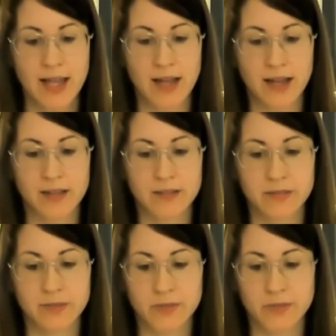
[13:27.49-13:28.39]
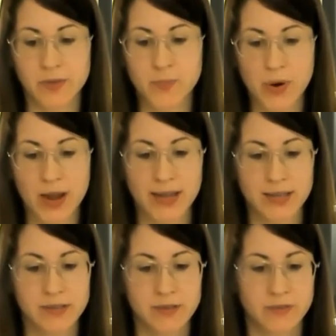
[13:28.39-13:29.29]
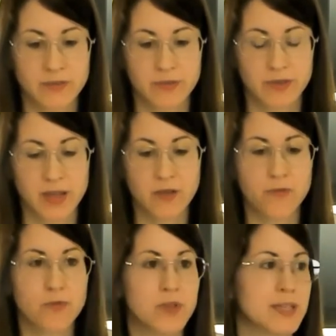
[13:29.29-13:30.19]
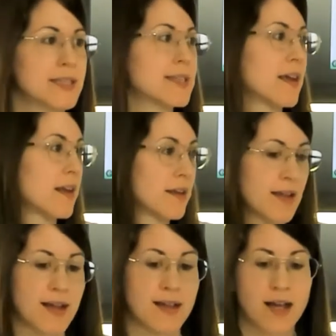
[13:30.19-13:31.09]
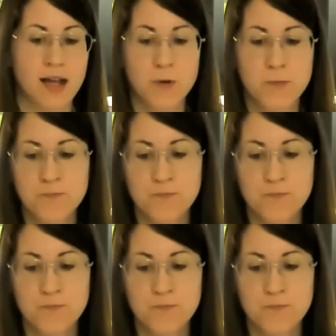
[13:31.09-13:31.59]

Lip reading: and the price if we sell a cow,